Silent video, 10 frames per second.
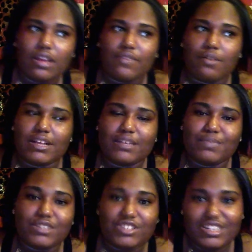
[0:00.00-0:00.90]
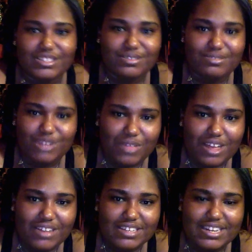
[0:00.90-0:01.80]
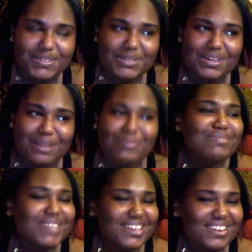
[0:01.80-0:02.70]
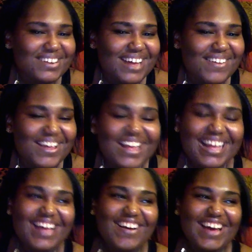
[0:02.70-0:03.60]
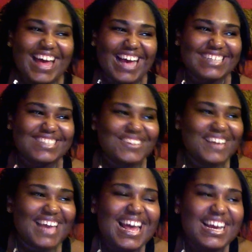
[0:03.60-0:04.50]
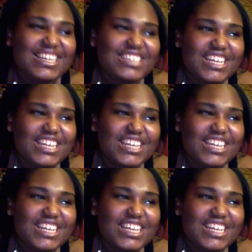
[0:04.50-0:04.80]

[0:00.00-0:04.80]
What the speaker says: if I'm like, but she doesn't know that because I never told her, but I'm telling her now. Okay, so like, she